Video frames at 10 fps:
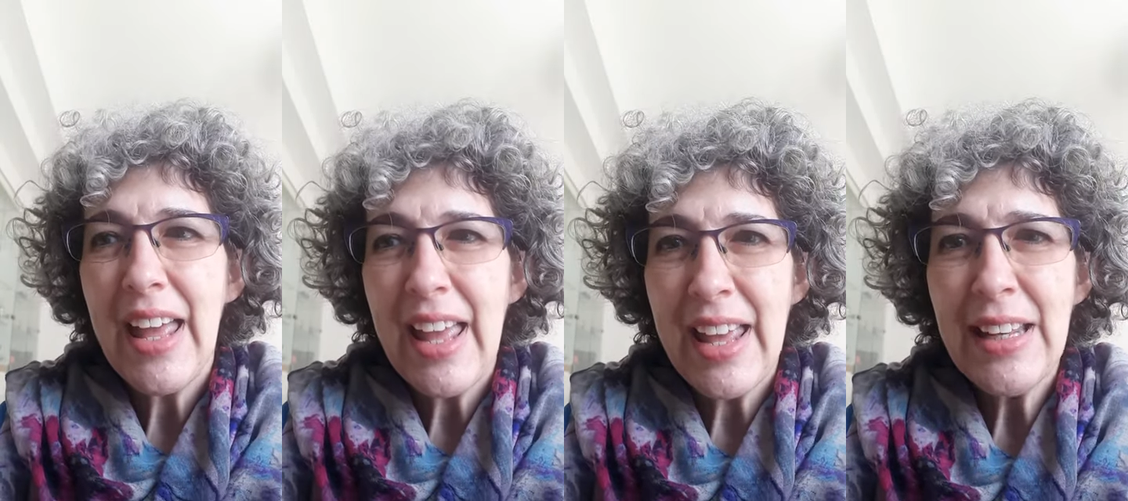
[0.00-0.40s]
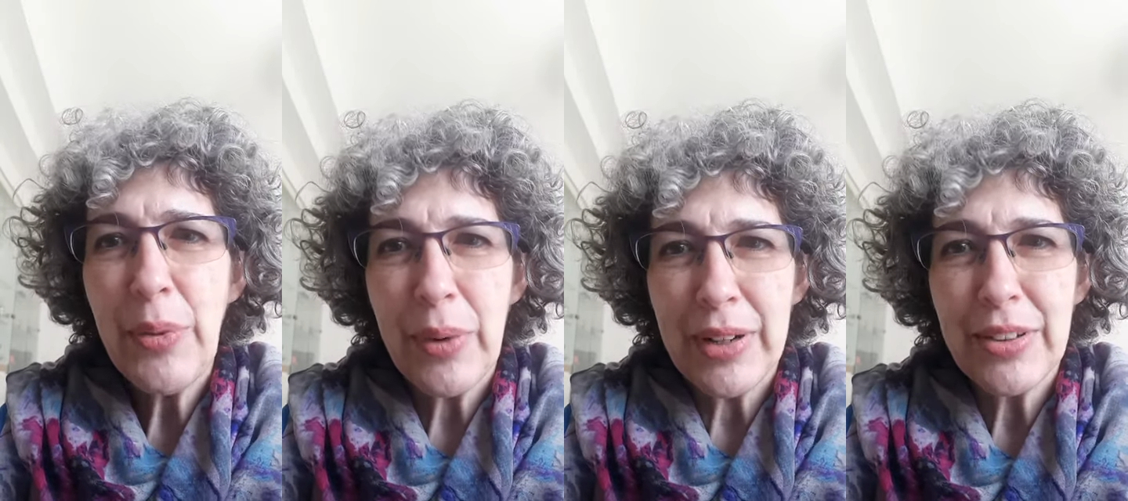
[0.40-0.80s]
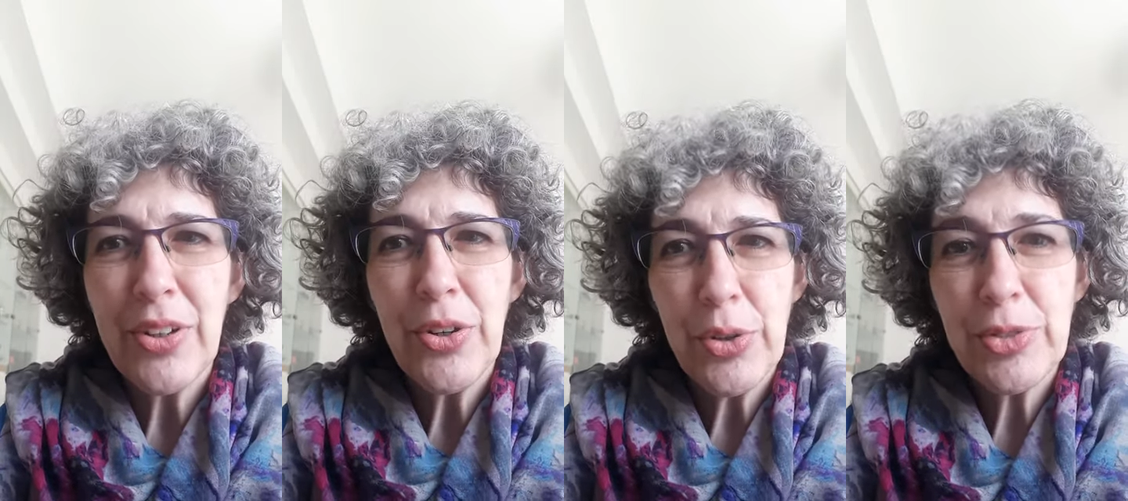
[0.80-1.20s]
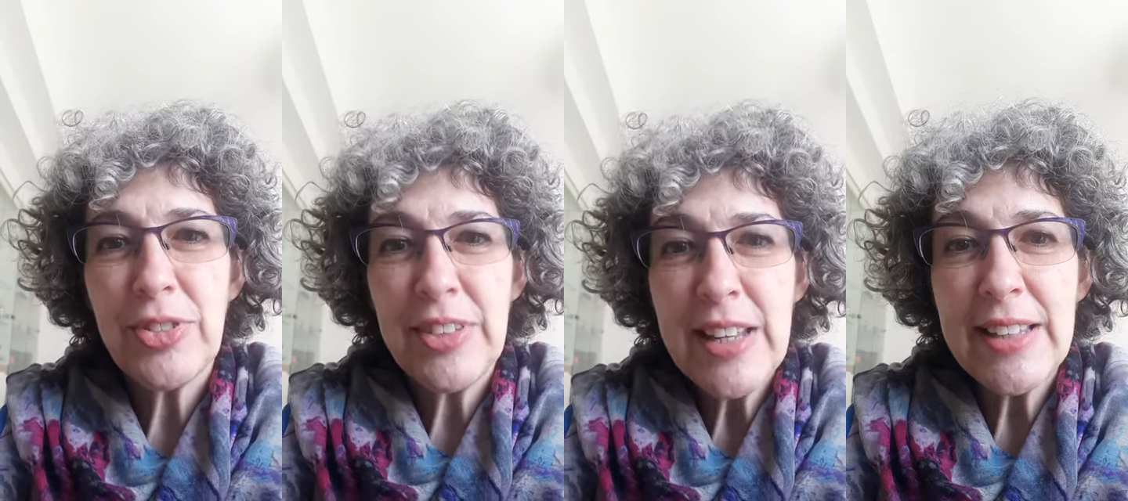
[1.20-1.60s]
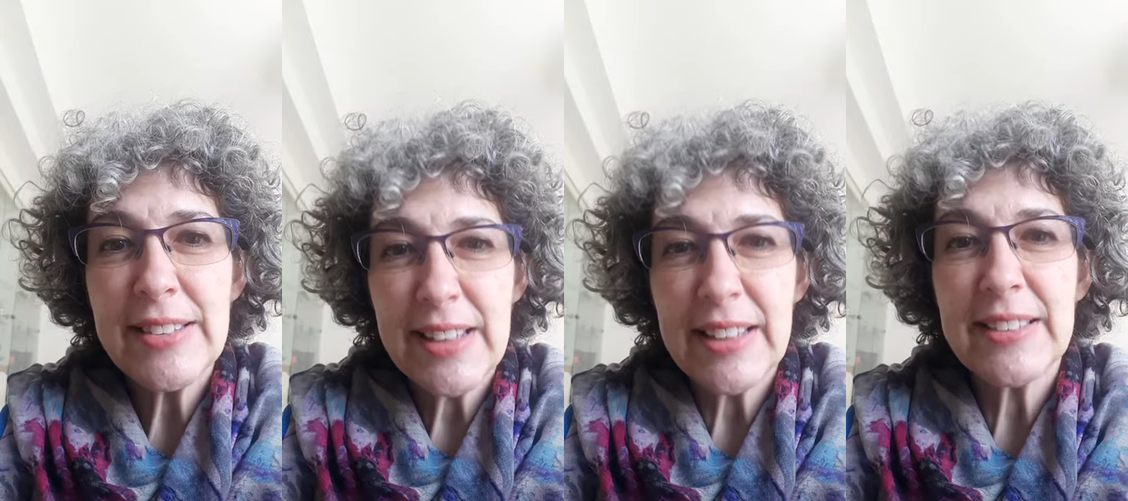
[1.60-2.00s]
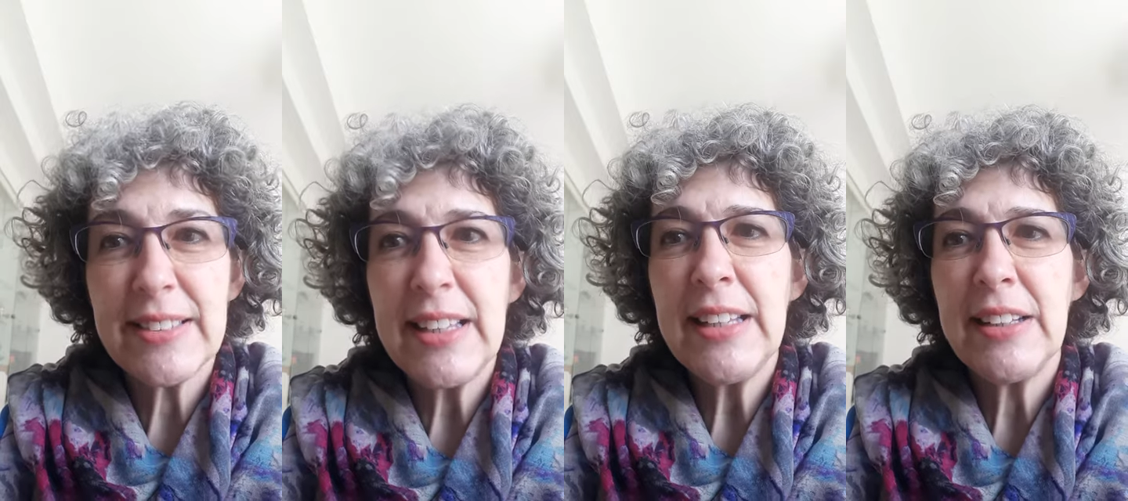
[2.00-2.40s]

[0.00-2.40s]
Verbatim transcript: anyone whose deeds exceed